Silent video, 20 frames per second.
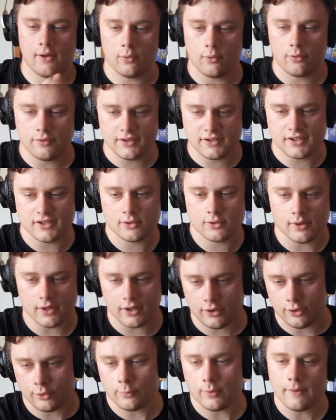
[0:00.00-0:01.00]
this is quite
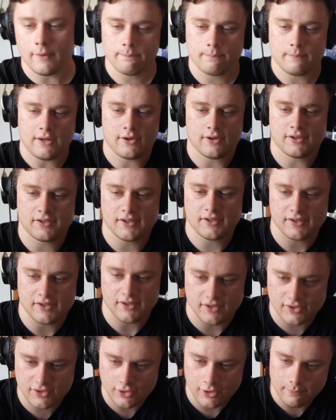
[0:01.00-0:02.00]
a good one because there's a
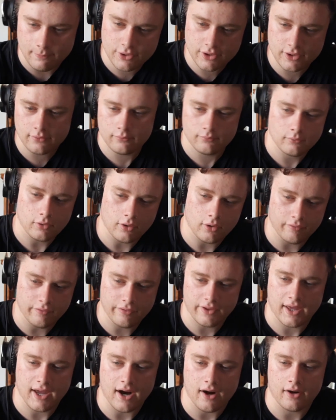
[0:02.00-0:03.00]
description of
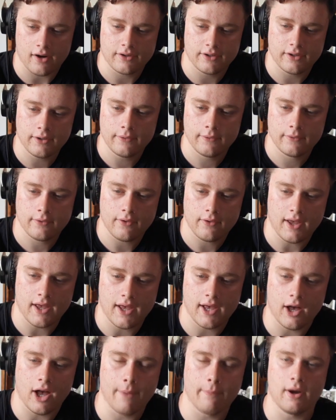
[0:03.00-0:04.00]
the character.
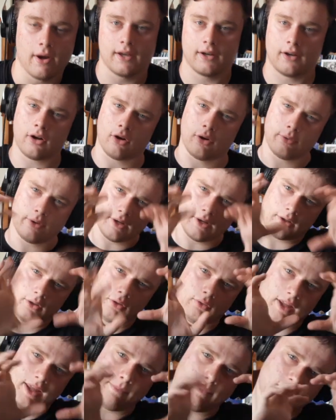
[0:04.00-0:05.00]
I might include a
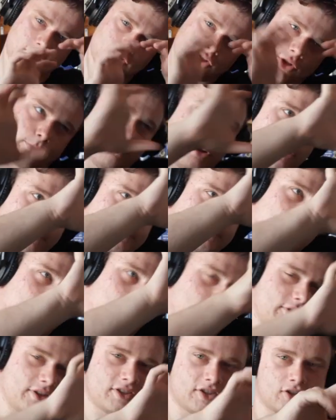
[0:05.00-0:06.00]
little image popped up
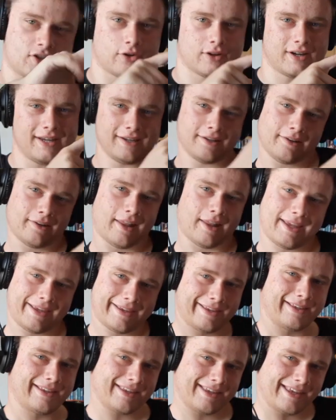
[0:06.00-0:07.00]
on the screen,
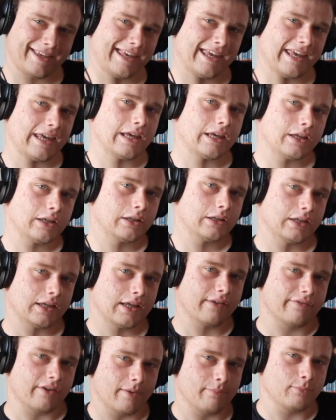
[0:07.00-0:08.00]
like here,
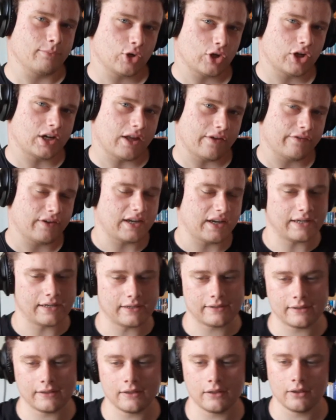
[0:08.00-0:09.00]
if I'm good enough at
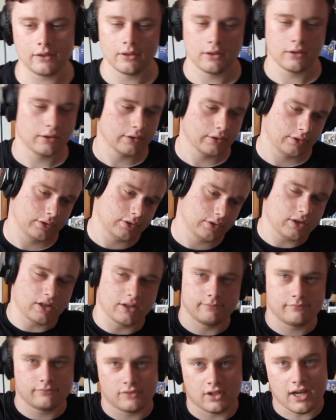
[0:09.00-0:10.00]
editing. I'm